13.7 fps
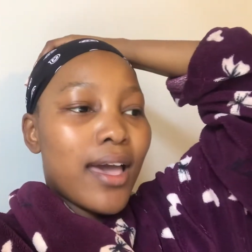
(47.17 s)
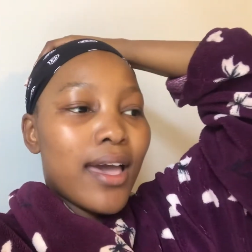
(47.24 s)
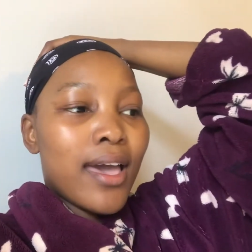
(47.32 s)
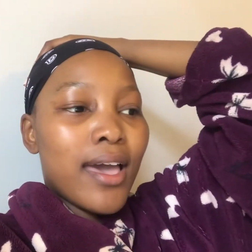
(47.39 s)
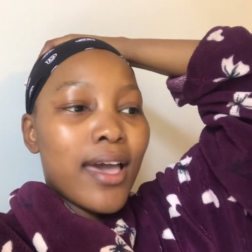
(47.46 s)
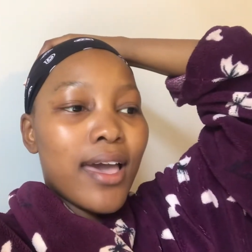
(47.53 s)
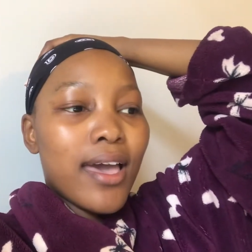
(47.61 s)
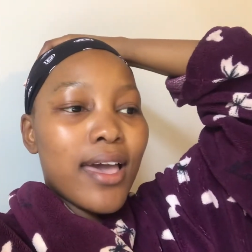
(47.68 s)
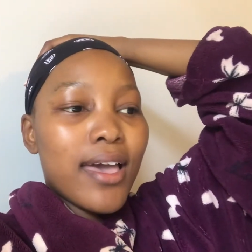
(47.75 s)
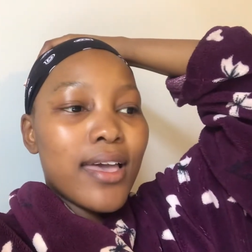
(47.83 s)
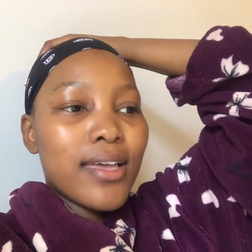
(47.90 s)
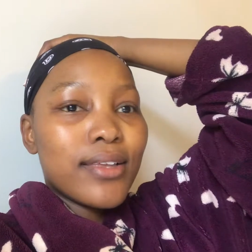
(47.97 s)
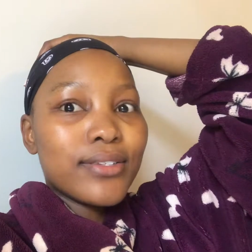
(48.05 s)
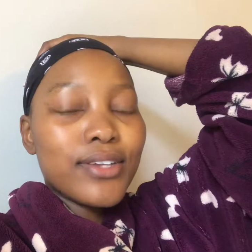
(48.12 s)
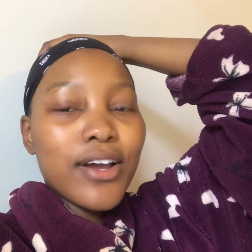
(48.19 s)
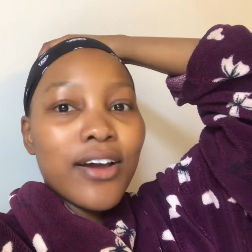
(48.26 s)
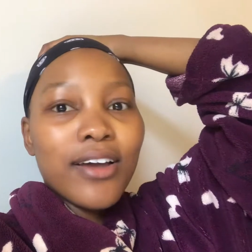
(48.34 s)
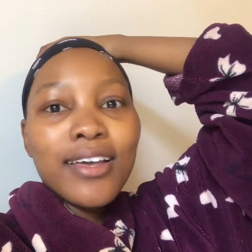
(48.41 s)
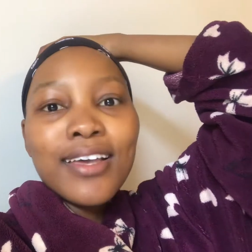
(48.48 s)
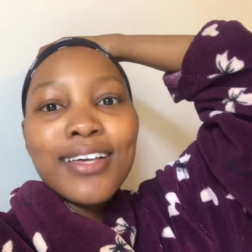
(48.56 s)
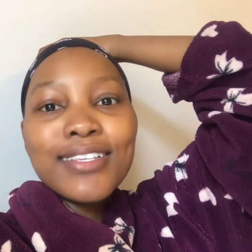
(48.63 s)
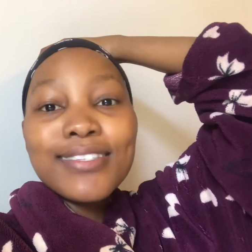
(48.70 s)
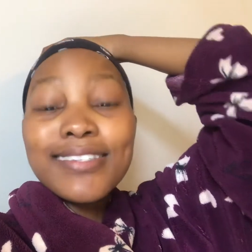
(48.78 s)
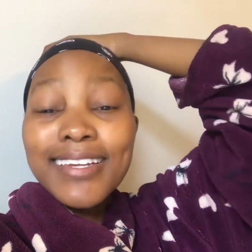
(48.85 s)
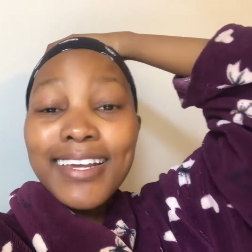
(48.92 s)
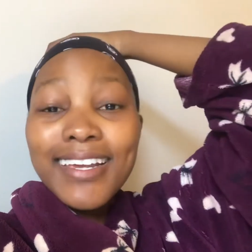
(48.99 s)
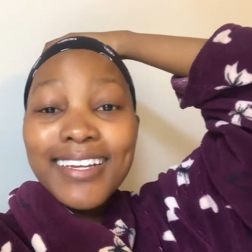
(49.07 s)
And yeah,
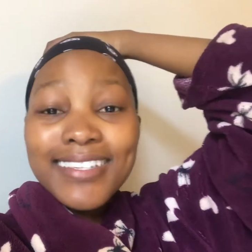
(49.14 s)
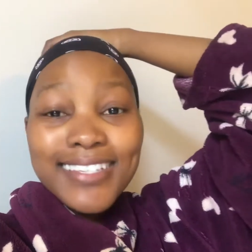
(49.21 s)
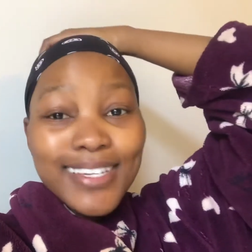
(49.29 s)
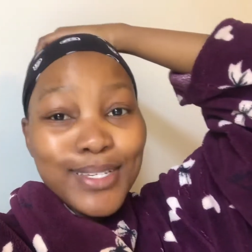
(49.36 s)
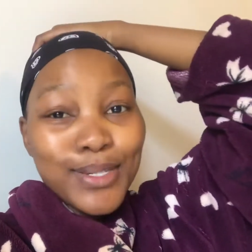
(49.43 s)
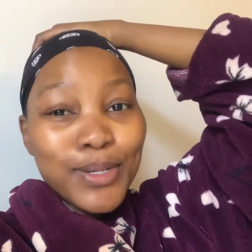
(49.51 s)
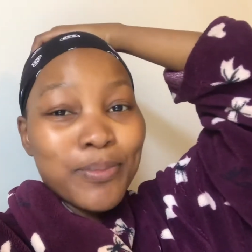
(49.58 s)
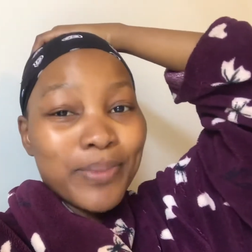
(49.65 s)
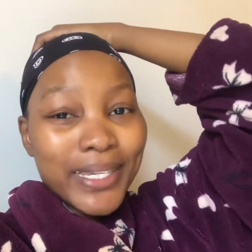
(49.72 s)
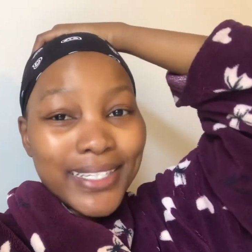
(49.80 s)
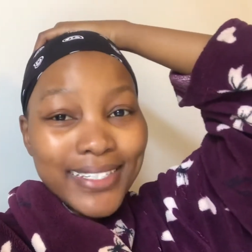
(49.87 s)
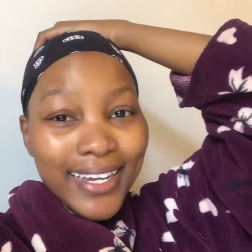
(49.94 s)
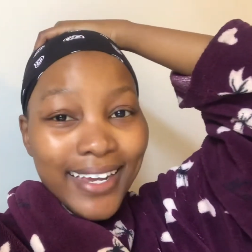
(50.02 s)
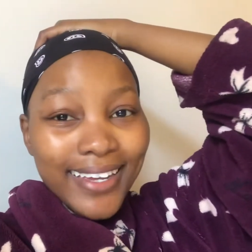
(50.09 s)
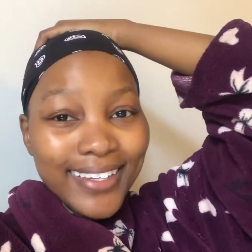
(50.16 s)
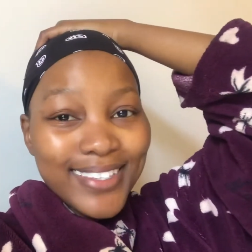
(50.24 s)
today is such a big day.